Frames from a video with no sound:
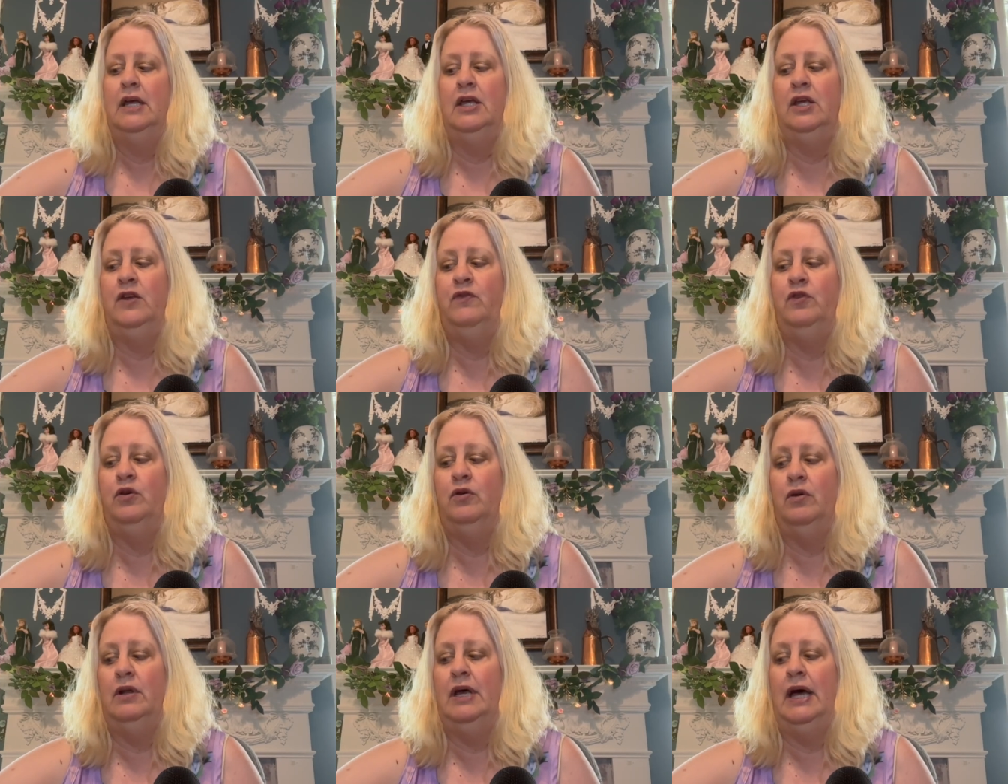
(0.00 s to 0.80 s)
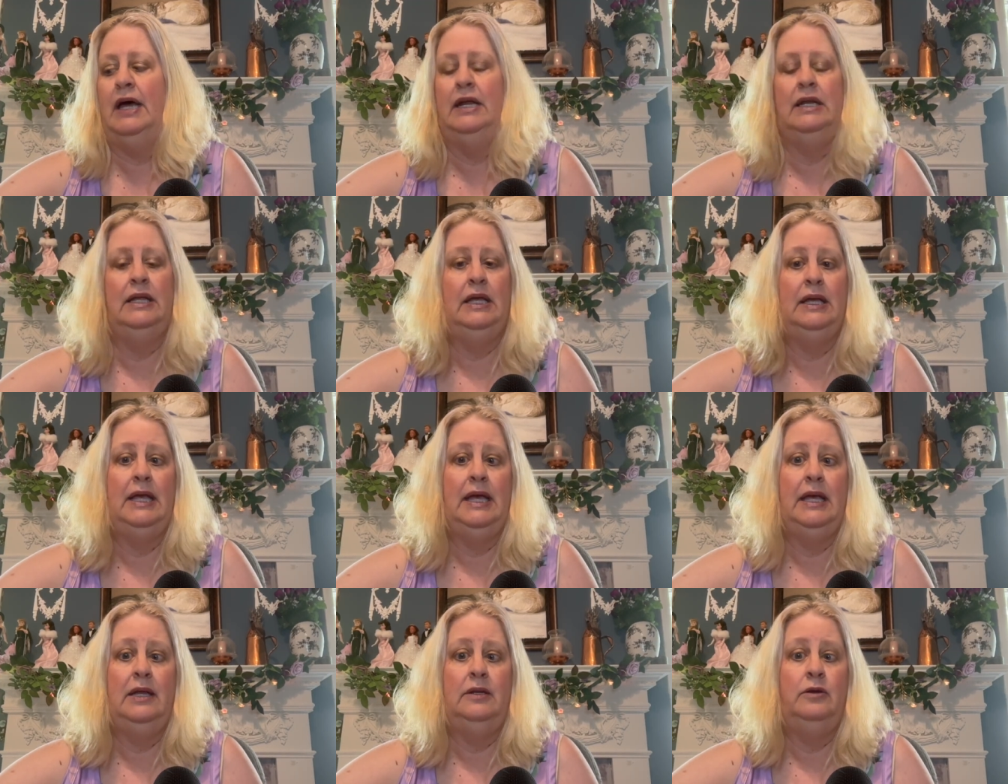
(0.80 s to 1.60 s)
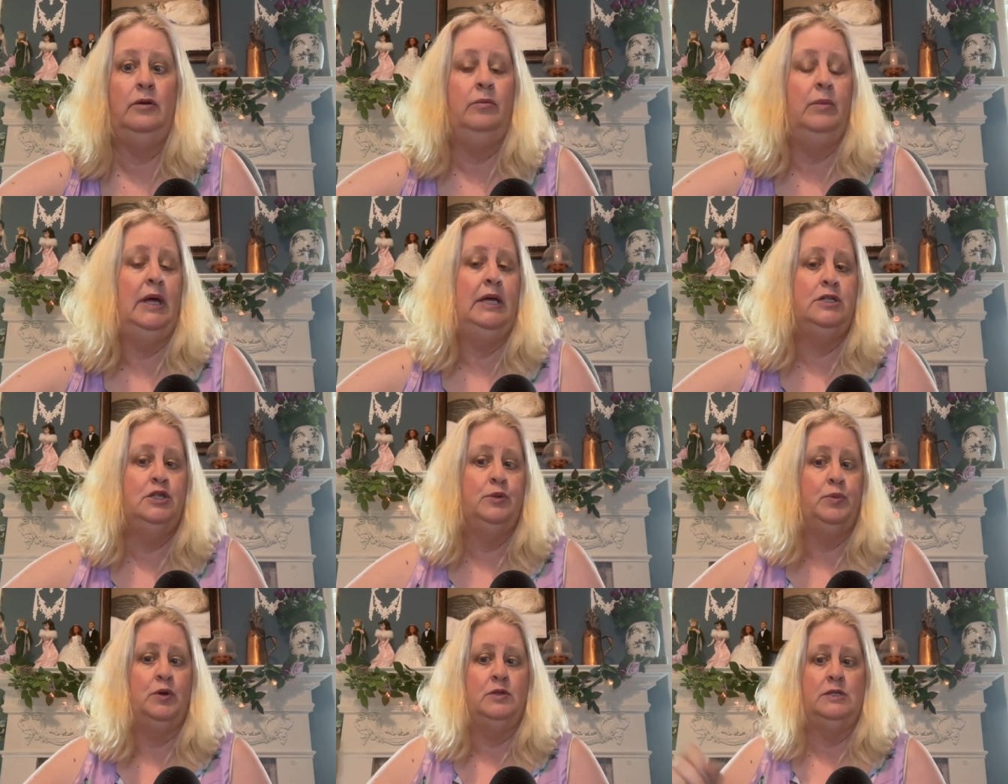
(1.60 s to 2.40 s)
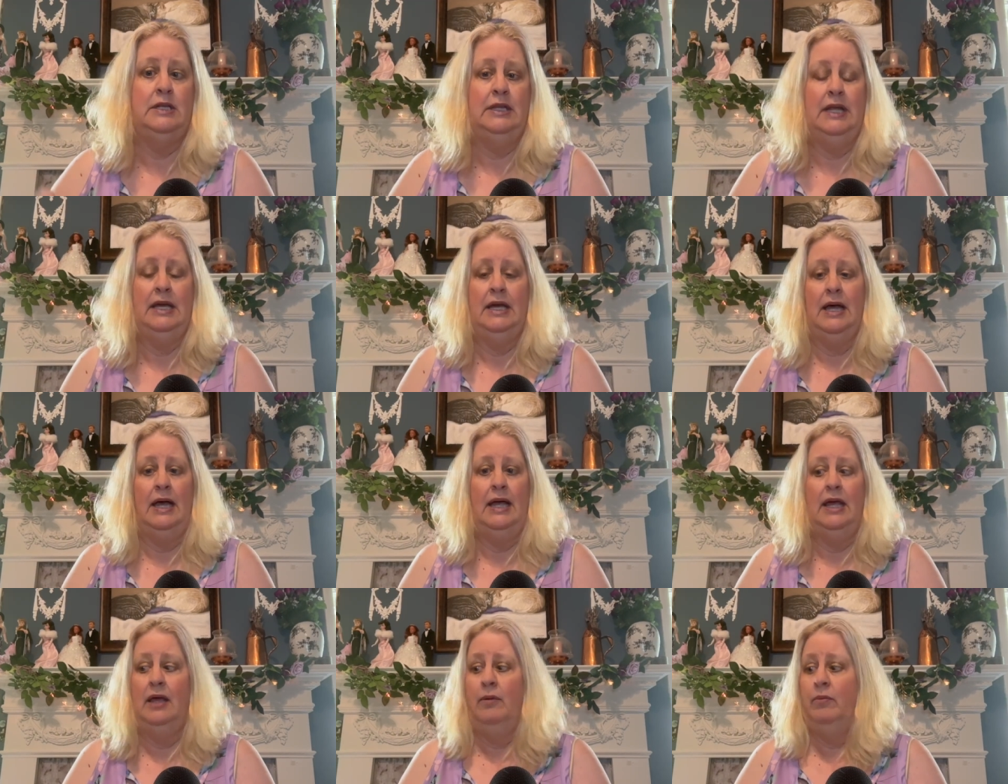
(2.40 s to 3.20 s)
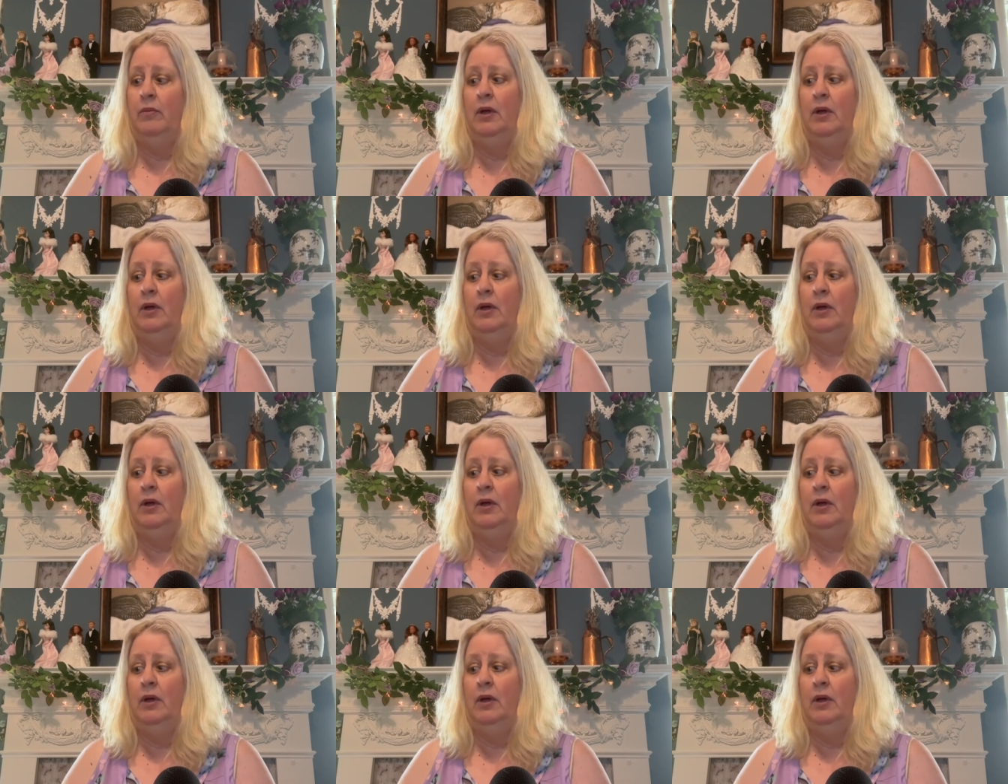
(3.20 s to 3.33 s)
If you're not a candle magic person like I am,